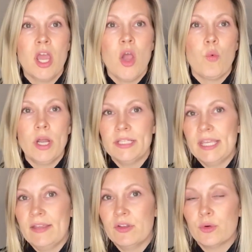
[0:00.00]
One
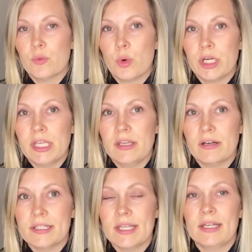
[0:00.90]
caveat or warning here
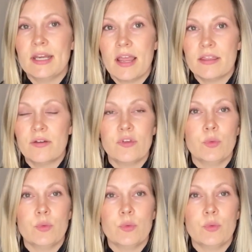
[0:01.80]
is that neither of